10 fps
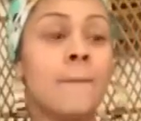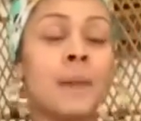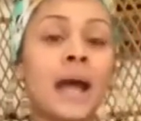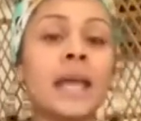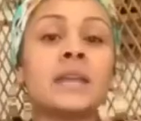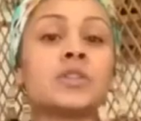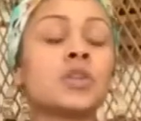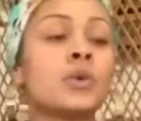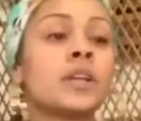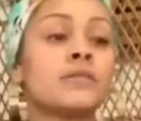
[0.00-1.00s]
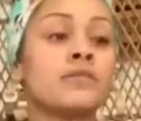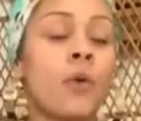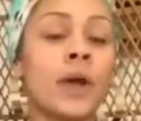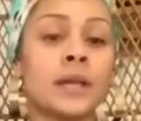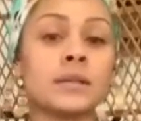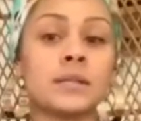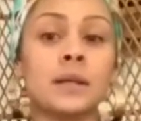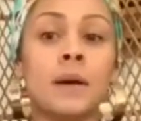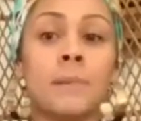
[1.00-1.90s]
My intuitive voice,